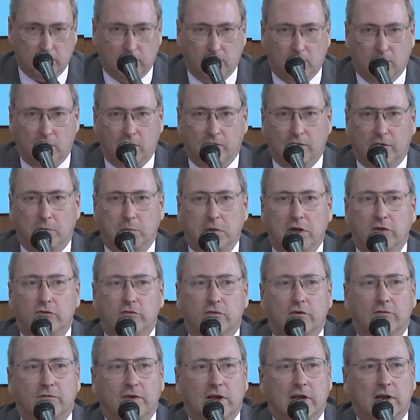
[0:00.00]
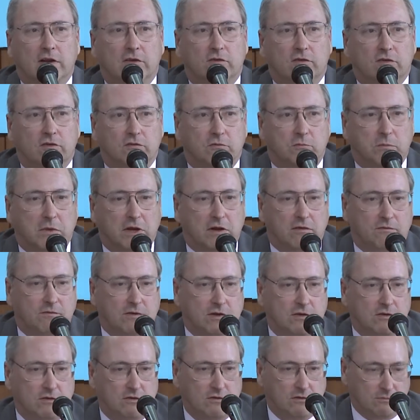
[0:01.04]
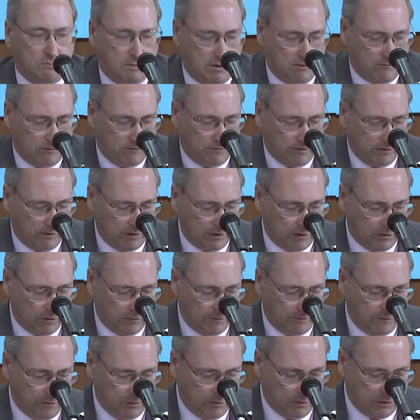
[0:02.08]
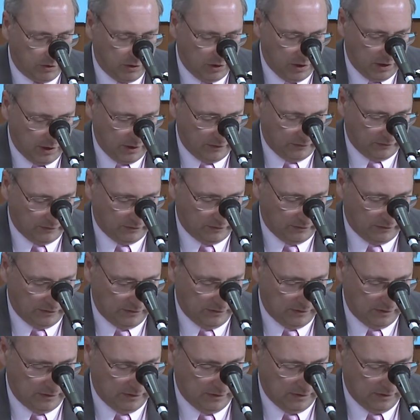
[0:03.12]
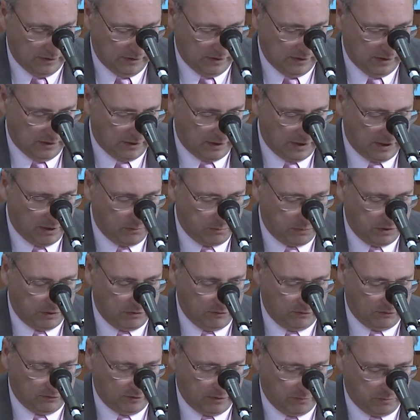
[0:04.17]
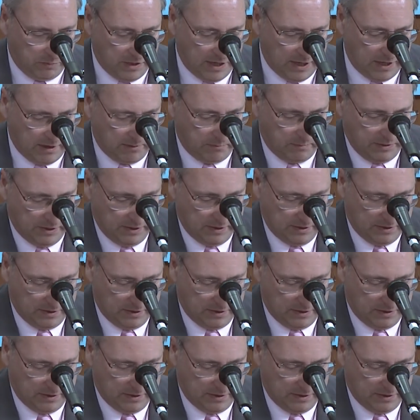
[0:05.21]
One of our major benefits is we have a very low fuel cost, can't be used in a bomb.